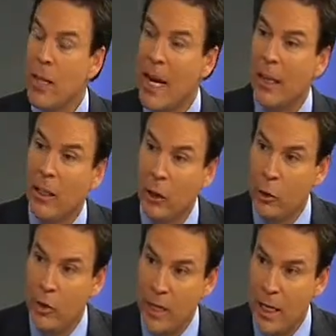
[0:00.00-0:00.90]
take
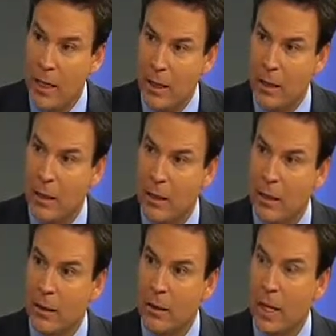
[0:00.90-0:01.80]
loose teeth
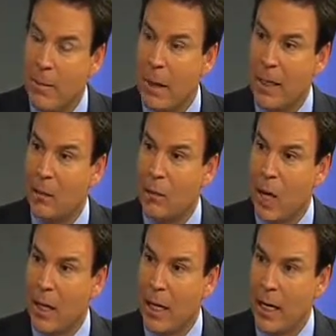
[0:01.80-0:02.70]
and make them
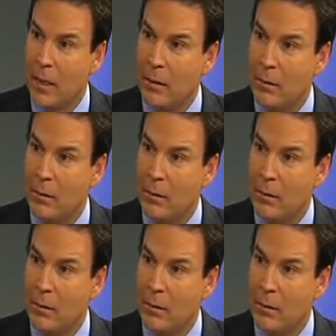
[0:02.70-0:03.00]
solid again?